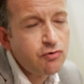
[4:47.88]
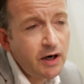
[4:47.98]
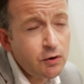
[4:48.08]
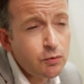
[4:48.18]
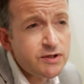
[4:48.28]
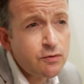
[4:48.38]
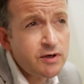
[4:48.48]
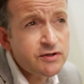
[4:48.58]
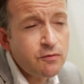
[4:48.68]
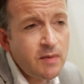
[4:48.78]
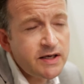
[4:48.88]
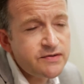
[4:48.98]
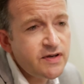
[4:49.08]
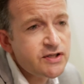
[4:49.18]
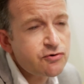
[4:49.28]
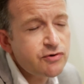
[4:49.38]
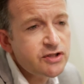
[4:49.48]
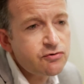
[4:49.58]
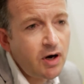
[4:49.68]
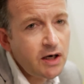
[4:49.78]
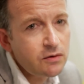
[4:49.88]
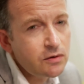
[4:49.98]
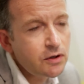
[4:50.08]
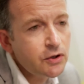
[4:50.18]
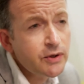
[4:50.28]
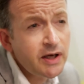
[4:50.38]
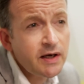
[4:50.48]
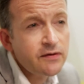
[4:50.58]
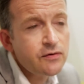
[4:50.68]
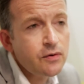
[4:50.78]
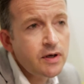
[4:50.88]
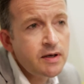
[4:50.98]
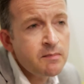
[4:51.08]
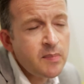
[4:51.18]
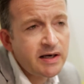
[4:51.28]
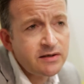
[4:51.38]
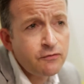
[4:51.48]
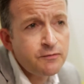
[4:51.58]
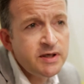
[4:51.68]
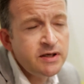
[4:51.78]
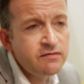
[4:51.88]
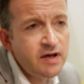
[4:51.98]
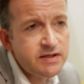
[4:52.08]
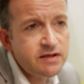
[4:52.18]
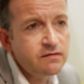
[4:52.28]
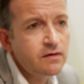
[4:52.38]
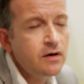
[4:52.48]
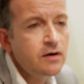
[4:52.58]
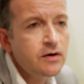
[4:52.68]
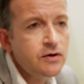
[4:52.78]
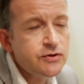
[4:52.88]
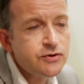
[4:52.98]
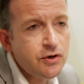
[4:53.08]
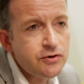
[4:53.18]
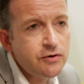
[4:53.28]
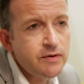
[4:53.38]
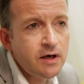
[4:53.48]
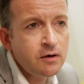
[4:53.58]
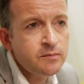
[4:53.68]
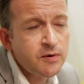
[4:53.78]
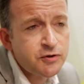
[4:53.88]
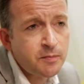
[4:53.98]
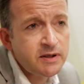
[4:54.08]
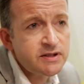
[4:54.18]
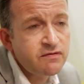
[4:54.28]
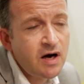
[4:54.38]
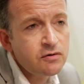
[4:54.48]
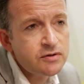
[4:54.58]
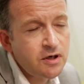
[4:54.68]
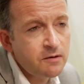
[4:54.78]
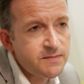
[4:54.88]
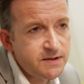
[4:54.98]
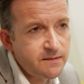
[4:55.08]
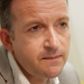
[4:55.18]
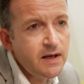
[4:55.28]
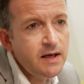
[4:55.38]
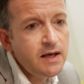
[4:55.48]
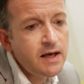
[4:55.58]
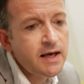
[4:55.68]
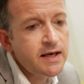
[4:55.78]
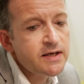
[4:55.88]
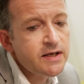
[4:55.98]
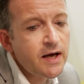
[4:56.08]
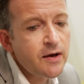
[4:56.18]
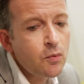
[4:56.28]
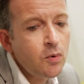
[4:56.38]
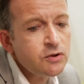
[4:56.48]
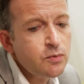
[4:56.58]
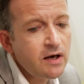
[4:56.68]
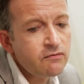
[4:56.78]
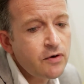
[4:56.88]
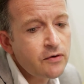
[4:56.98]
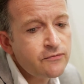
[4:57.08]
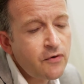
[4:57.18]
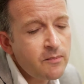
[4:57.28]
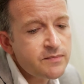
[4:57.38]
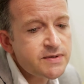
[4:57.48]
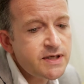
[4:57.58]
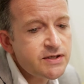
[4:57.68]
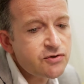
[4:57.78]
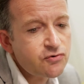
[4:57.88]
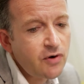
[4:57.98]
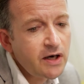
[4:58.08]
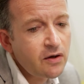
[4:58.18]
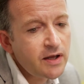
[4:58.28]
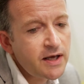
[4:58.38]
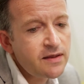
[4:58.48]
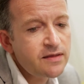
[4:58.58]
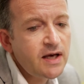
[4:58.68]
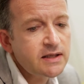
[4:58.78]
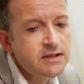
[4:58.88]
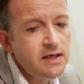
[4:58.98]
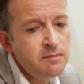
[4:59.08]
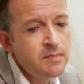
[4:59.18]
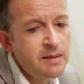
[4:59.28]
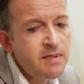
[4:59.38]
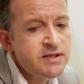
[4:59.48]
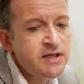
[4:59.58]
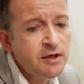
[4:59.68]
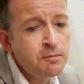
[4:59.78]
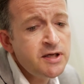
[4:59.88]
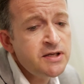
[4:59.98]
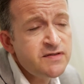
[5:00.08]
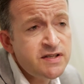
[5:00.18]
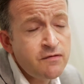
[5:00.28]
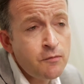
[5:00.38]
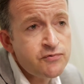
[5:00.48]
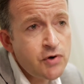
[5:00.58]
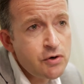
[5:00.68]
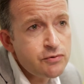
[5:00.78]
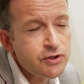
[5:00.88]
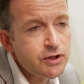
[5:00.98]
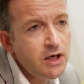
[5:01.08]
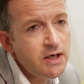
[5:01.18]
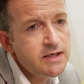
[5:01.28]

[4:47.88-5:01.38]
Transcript: trial was a randomized phase 3 trial looking at the impact of mini-invasive surgery on postoperative outcomes. And what we have learned from this trial is that implementing a minimally approach